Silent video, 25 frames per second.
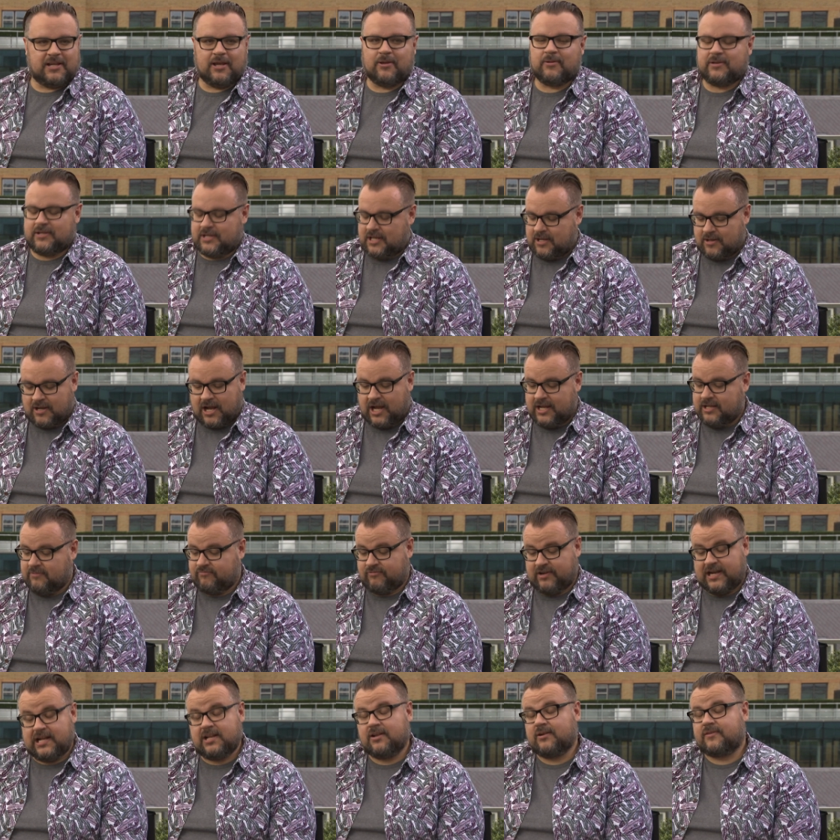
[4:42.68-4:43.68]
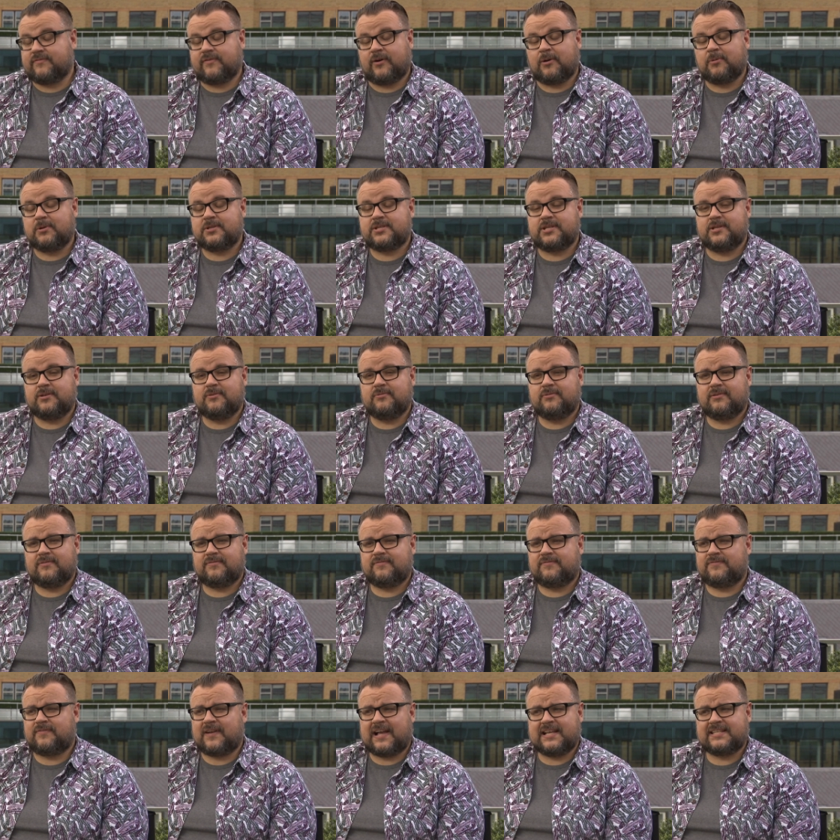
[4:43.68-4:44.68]
you, you, I really look forward to
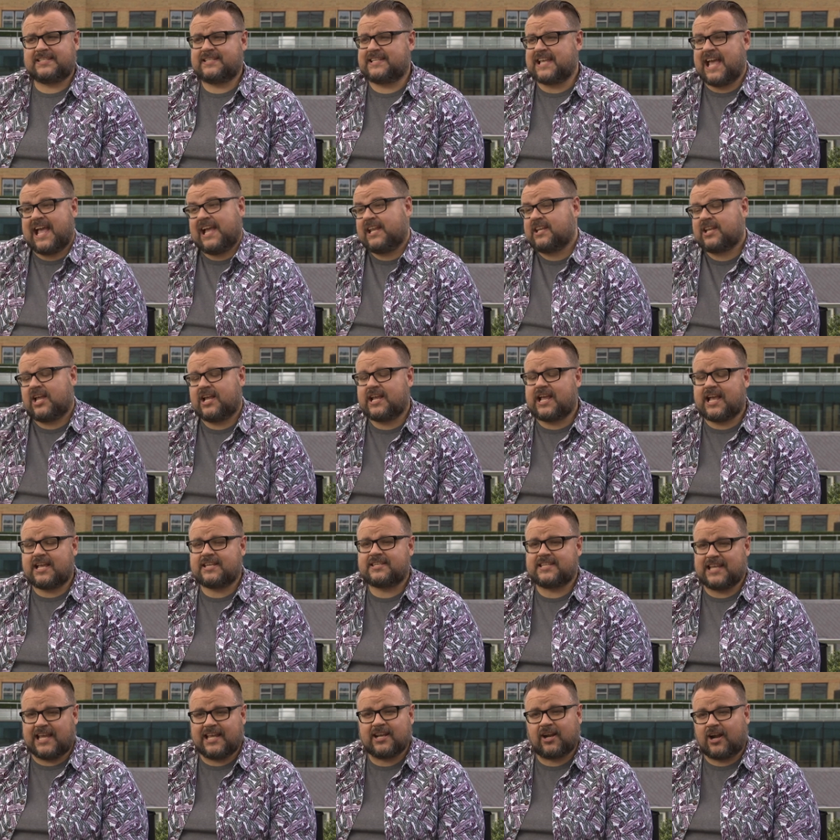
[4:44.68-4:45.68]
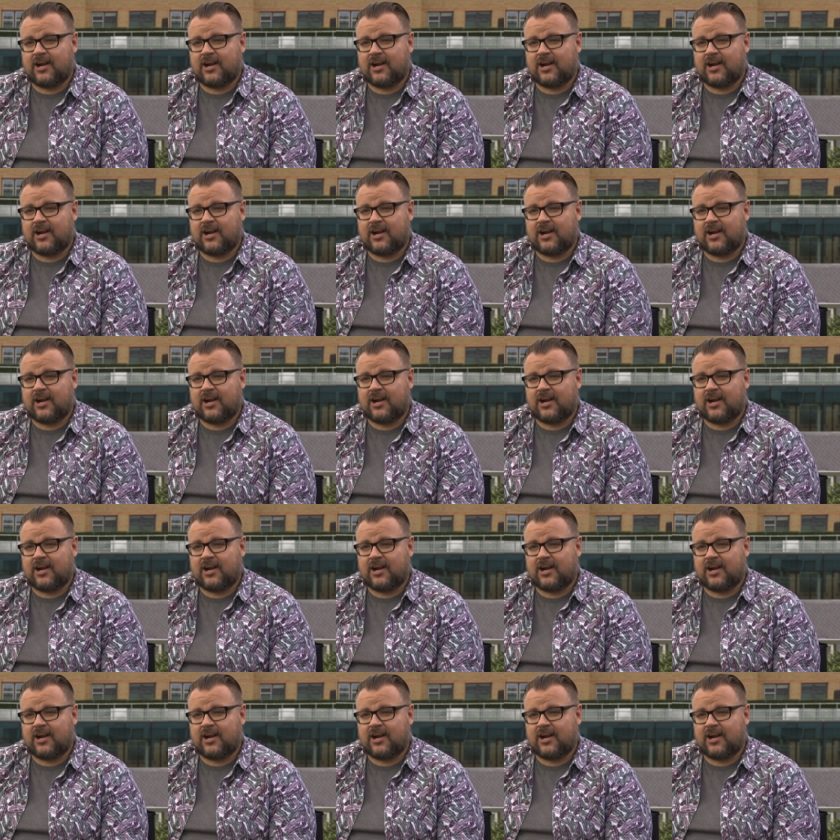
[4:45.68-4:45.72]
Fast ten, I guess, in